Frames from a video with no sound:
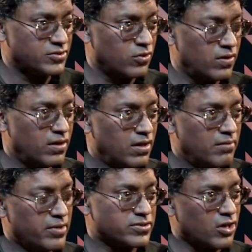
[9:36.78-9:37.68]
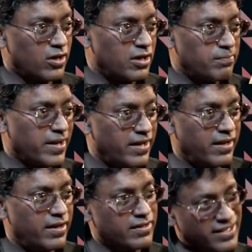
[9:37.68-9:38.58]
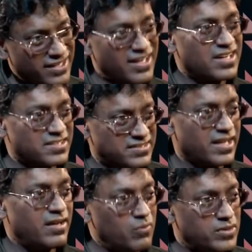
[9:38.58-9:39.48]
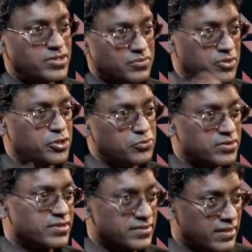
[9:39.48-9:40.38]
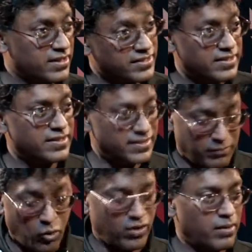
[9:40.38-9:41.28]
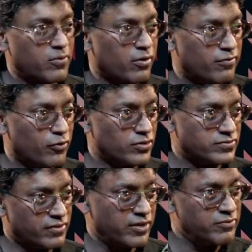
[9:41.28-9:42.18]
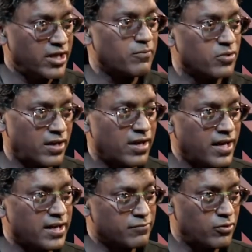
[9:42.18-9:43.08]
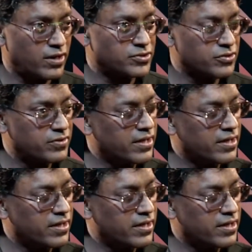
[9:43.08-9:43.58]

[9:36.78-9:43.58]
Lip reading: hole because I already play the Carnatic style, which uses more number of holes. When we come to the Carnatic flute, I'll show you that.